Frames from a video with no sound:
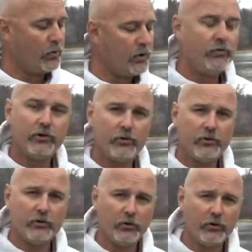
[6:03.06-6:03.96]
when you
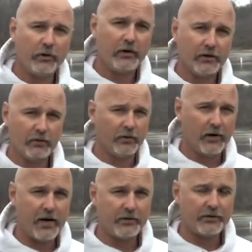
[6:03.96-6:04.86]
tune your lure and you
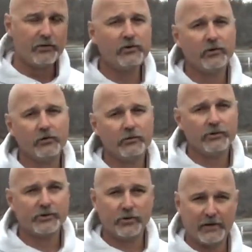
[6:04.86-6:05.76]
learn how to tune your
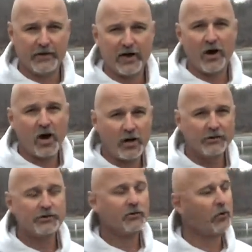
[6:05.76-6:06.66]
lure so that they can
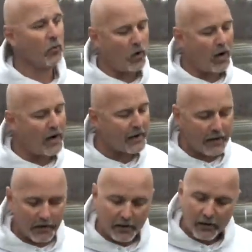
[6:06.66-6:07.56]
hunt or
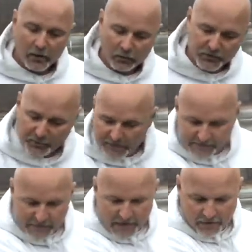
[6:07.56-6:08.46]
walk, which
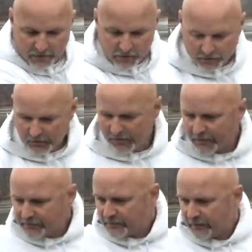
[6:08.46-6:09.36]
means now they're doing
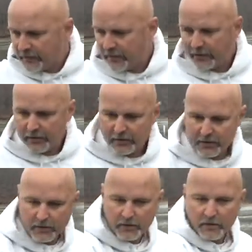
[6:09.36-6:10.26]
this,
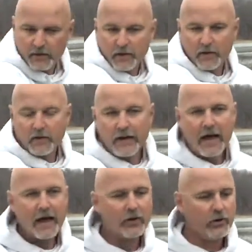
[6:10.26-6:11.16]

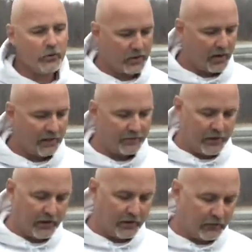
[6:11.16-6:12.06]
now you are
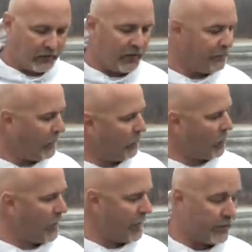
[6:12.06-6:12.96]
covering 3 feet of
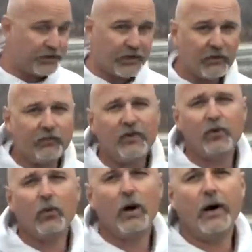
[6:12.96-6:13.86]
water, 6
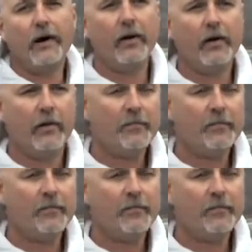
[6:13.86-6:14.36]
feet of water.